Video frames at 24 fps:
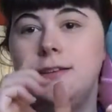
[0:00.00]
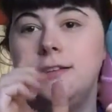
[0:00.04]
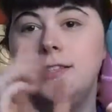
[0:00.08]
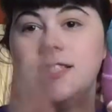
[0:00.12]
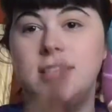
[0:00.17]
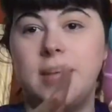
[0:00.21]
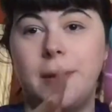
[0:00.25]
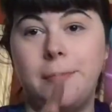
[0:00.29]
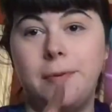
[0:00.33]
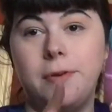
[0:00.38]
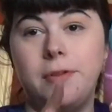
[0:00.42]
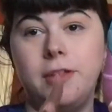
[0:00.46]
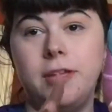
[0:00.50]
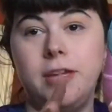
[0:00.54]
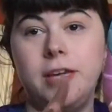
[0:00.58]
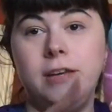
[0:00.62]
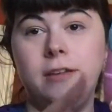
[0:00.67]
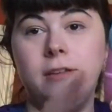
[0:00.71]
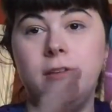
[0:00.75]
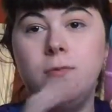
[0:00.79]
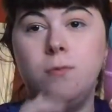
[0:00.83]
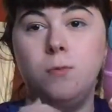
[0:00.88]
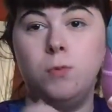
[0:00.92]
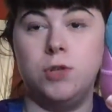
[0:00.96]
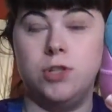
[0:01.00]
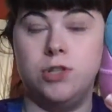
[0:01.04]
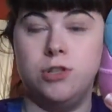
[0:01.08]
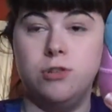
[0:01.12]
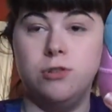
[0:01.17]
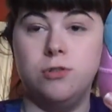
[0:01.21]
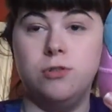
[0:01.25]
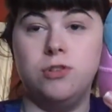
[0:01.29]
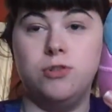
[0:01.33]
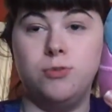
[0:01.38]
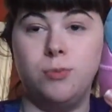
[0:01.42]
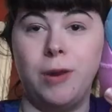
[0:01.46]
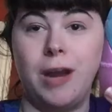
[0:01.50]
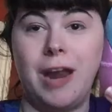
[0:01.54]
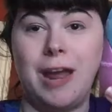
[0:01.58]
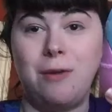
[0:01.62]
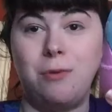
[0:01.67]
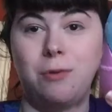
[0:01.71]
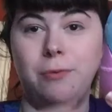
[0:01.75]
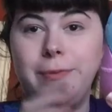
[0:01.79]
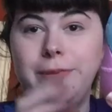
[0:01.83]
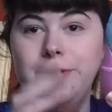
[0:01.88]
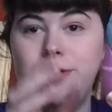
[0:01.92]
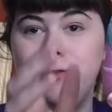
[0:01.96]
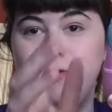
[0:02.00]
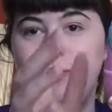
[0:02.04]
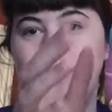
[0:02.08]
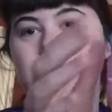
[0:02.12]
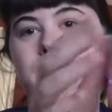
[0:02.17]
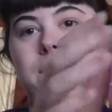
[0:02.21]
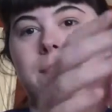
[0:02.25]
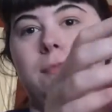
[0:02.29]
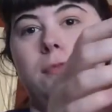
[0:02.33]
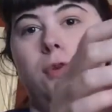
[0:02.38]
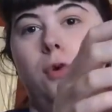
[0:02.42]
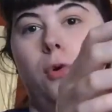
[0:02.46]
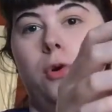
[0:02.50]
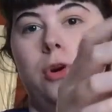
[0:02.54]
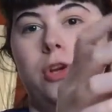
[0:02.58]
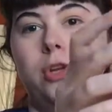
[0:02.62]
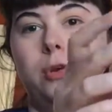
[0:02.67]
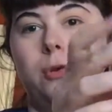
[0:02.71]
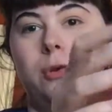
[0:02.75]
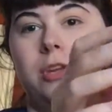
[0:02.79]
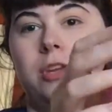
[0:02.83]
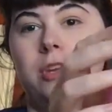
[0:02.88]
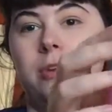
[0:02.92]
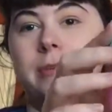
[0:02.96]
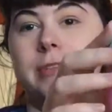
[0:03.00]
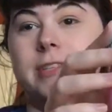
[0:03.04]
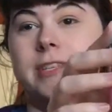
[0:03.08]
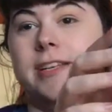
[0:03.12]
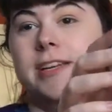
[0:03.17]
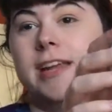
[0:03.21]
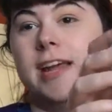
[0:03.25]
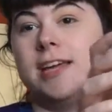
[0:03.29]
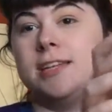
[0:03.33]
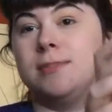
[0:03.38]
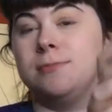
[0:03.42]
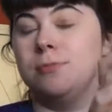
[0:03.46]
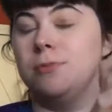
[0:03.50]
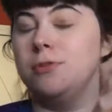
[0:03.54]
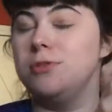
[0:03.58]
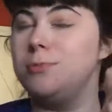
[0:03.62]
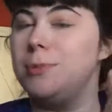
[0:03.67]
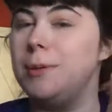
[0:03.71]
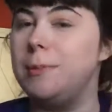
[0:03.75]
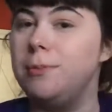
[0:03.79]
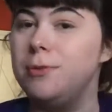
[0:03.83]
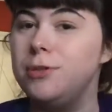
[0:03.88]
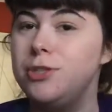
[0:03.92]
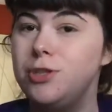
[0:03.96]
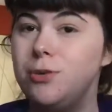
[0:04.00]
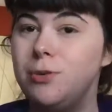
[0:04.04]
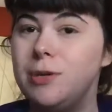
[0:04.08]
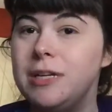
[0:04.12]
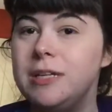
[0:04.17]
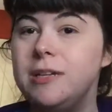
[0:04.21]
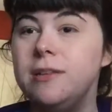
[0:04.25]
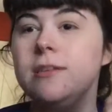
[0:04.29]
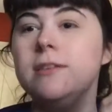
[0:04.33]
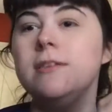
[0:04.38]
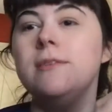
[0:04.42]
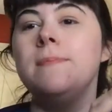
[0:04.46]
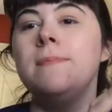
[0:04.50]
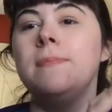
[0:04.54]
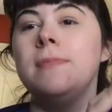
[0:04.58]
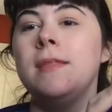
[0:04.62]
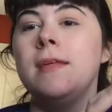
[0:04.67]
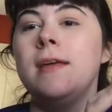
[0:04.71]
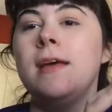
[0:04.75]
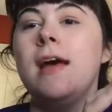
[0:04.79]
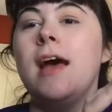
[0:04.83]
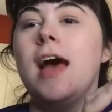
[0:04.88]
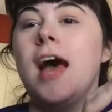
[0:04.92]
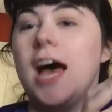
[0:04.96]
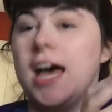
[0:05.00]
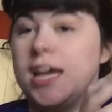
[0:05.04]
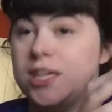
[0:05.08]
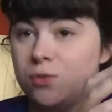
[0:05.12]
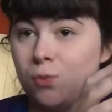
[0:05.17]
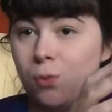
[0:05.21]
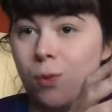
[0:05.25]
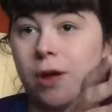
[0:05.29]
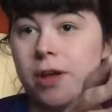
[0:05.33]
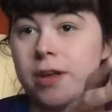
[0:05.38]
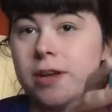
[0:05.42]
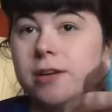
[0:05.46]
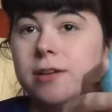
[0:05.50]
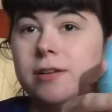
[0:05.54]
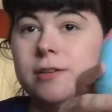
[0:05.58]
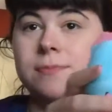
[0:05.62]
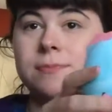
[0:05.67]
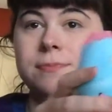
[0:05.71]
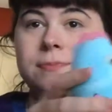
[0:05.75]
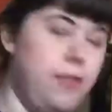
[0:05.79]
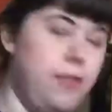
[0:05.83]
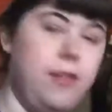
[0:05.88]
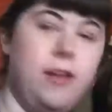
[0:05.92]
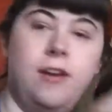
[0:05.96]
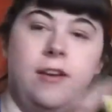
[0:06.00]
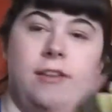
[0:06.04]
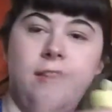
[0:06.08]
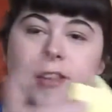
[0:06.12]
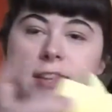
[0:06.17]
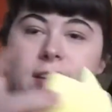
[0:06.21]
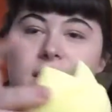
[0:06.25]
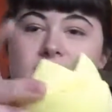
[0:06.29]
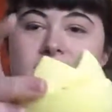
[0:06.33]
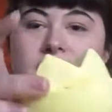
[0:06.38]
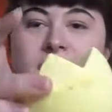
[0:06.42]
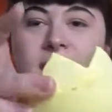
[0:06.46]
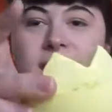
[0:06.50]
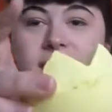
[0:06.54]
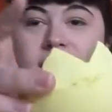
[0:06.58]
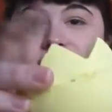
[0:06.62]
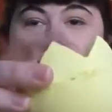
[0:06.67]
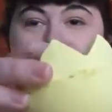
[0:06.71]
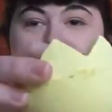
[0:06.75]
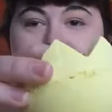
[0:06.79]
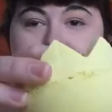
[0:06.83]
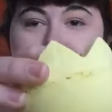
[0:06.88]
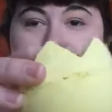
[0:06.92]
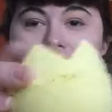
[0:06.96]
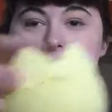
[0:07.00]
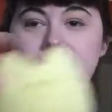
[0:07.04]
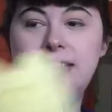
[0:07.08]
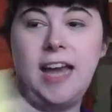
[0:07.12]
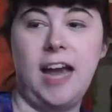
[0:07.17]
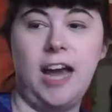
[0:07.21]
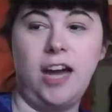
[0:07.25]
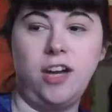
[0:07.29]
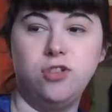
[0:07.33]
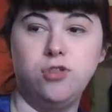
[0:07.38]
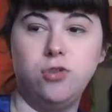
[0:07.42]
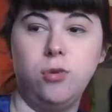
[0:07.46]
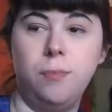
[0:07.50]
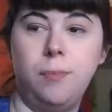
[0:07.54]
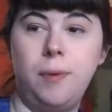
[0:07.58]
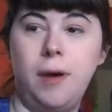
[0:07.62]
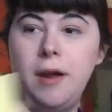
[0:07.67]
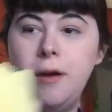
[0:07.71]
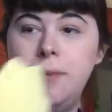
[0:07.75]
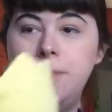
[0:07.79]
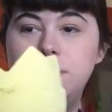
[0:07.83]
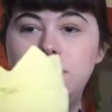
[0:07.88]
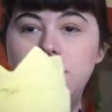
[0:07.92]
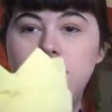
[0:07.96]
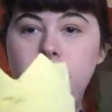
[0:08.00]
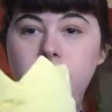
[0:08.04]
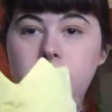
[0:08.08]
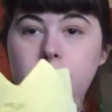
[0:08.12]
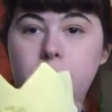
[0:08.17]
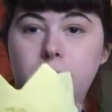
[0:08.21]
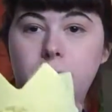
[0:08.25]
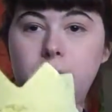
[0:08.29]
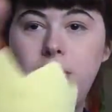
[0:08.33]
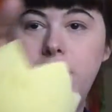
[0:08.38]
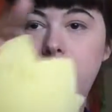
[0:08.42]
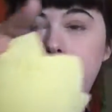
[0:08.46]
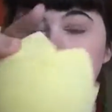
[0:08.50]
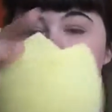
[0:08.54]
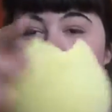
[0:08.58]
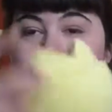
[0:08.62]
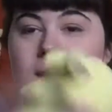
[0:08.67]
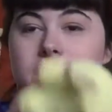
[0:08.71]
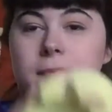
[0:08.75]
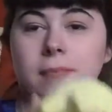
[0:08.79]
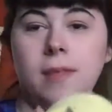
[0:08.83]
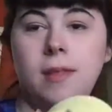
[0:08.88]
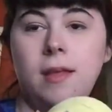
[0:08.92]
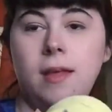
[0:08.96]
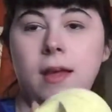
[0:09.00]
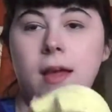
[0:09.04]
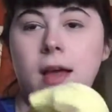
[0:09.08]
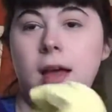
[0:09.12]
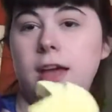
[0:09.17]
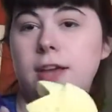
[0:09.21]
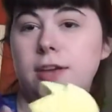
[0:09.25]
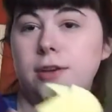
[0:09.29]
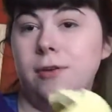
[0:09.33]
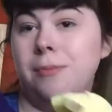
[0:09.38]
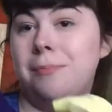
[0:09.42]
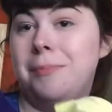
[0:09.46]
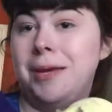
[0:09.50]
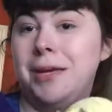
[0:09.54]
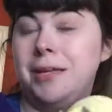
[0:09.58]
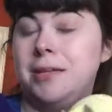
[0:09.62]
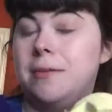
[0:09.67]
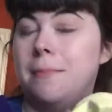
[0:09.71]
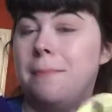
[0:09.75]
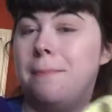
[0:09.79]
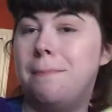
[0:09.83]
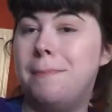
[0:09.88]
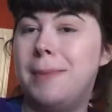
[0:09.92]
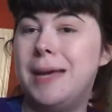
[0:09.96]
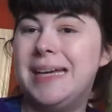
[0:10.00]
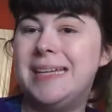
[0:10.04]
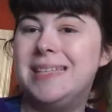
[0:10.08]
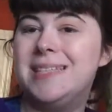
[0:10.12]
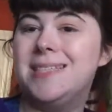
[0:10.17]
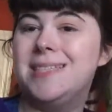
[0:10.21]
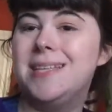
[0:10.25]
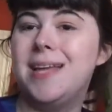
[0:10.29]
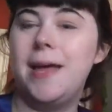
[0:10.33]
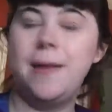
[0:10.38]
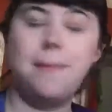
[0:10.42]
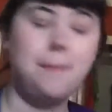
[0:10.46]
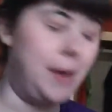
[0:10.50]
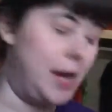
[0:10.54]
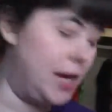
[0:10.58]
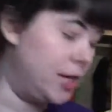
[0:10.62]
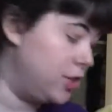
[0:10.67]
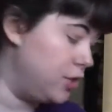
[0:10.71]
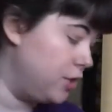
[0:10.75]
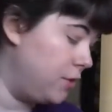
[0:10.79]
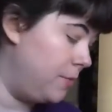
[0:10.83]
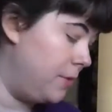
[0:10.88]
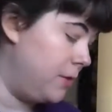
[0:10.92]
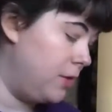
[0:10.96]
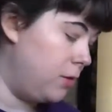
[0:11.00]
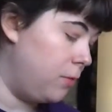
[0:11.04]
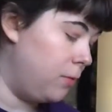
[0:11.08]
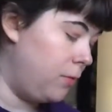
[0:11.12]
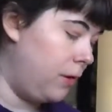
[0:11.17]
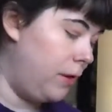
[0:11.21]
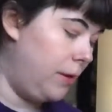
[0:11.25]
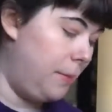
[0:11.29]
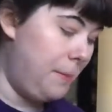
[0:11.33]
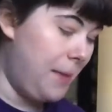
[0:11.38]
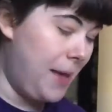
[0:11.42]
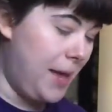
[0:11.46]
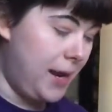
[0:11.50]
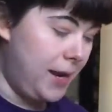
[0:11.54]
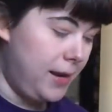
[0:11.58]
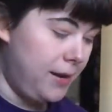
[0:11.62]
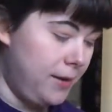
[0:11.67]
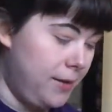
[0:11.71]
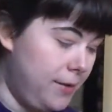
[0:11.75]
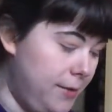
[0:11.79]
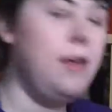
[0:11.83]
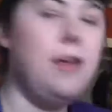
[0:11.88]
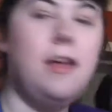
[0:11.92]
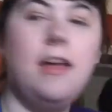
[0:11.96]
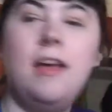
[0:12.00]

separately, which is what I will be doing, or you can use it, as most people do it, as one. And then I think this is the actual bottom to the blue one. You can mix and match them. It don't really matter.